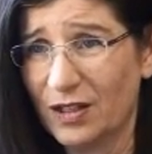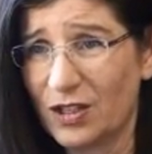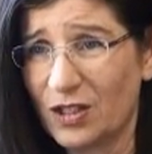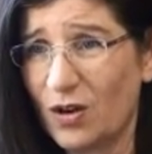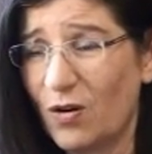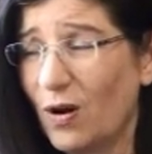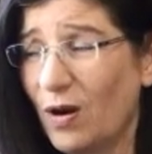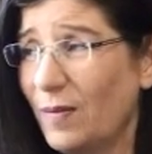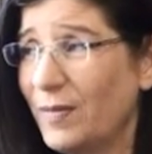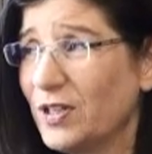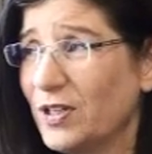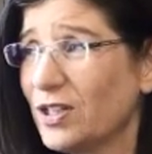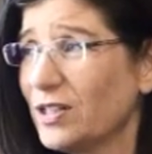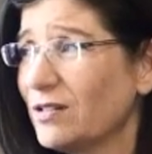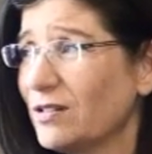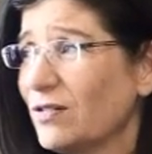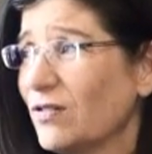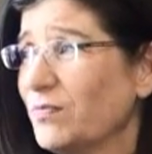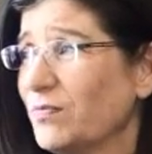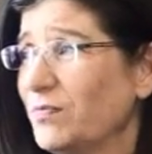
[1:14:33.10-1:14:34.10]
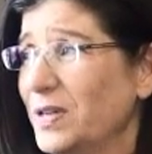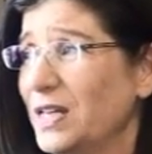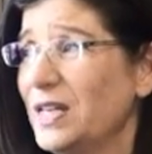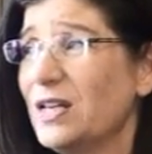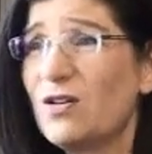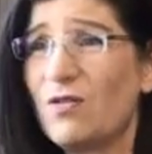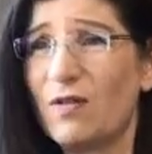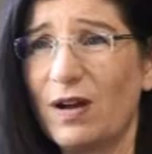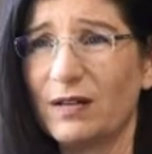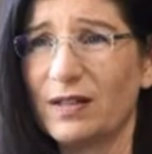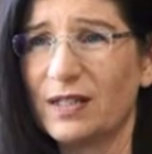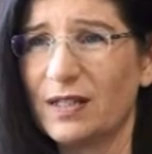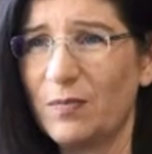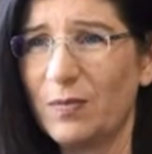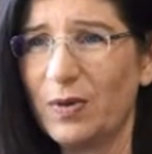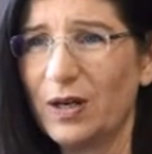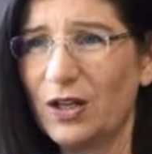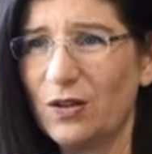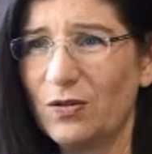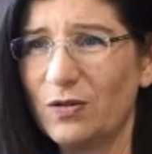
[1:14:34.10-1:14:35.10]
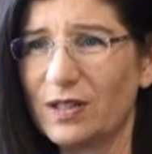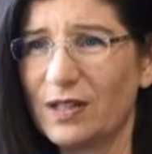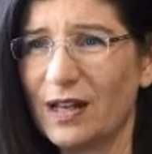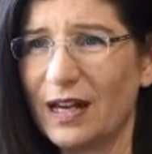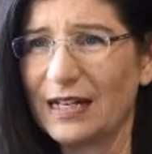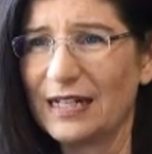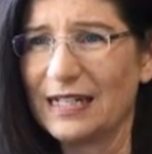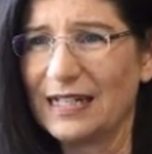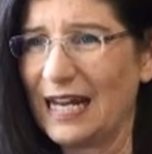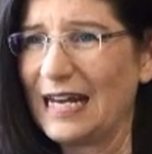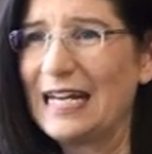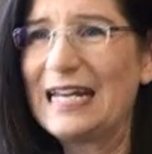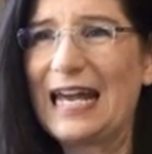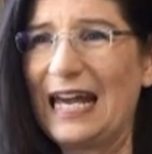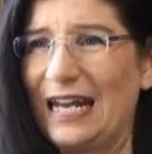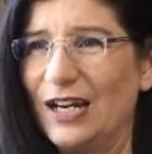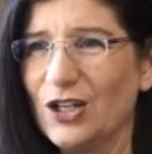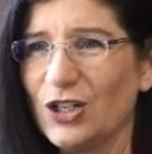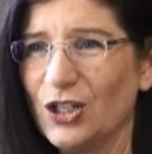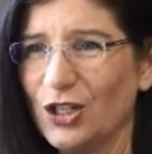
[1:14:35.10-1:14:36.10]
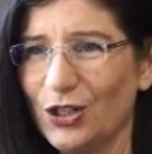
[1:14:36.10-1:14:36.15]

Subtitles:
So, just sort of being around somebody who's like dedicated